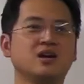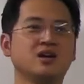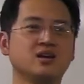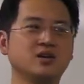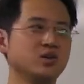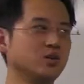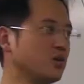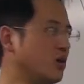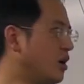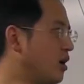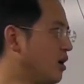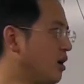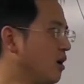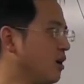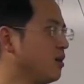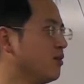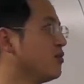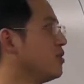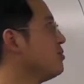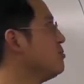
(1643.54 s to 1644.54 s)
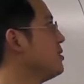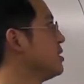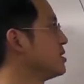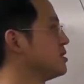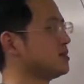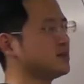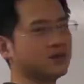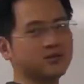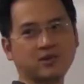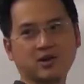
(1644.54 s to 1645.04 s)
do all of the
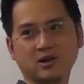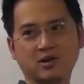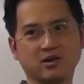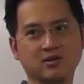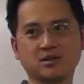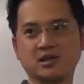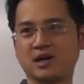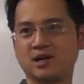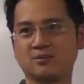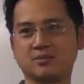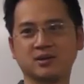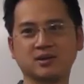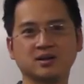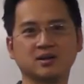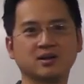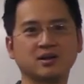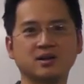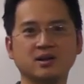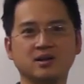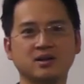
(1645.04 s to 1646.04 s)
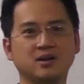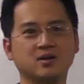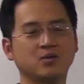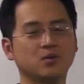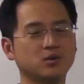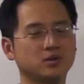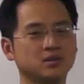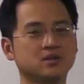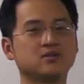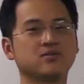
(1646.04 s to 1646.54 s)
business of karyotyping,
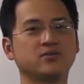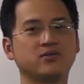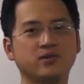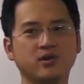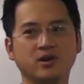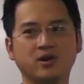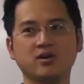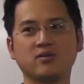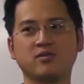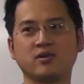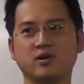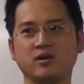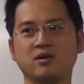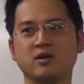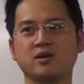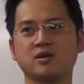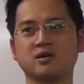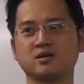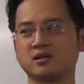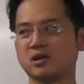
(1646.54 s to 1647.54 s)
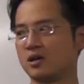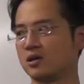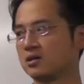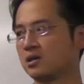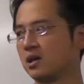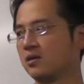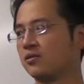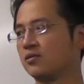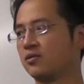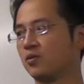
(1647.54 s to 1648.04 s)
which is very, very
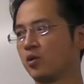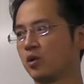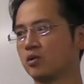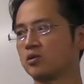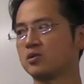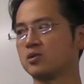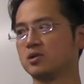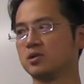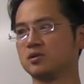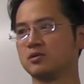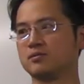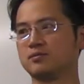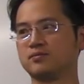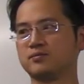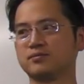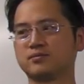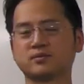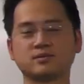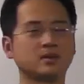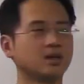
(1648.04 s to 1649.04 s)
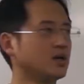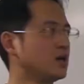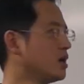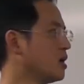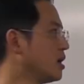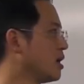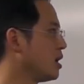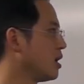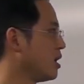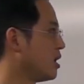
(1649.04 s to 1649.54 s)
tough work to do.
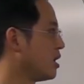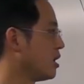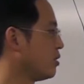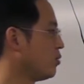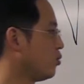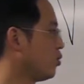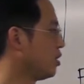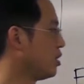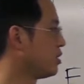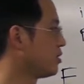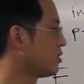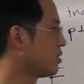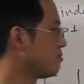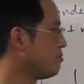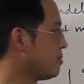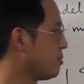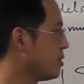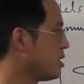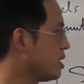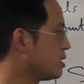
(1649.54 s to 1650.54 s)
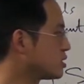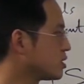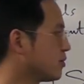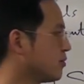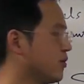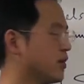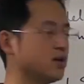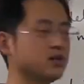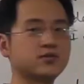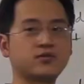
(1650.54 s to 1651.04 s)
And with
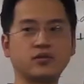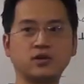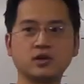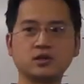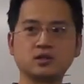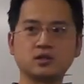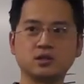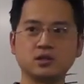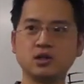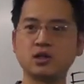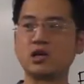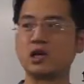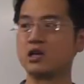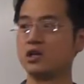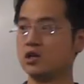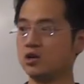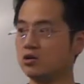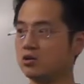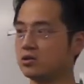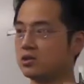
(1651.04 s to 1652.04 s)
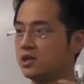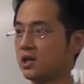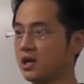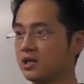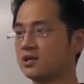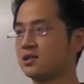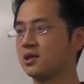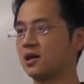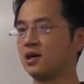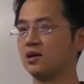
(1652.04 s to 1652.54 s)
Interphase FISH, you can use
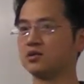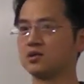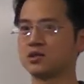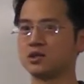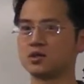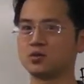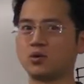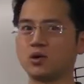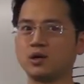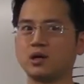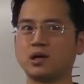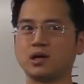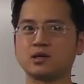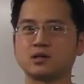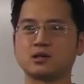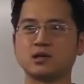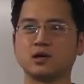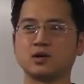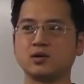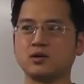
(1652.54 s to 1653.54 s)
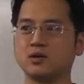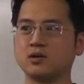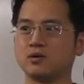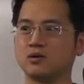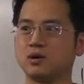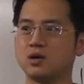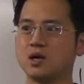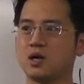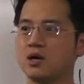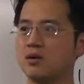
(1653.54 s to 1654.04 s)
dead cells, because what did I tell you?
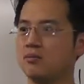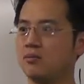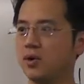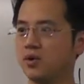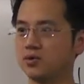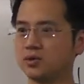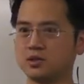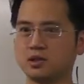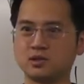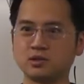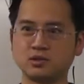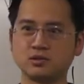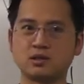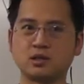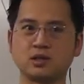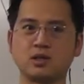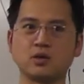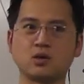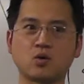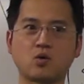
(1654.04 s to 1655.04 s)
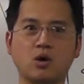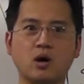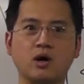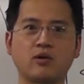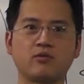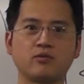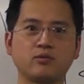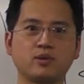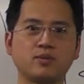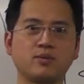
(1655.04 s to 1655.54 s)
Most tissues that you acquire
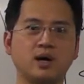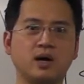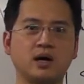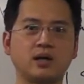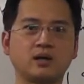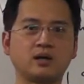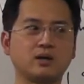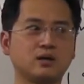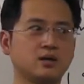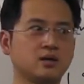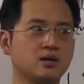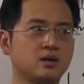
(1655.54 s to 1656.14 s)
from the body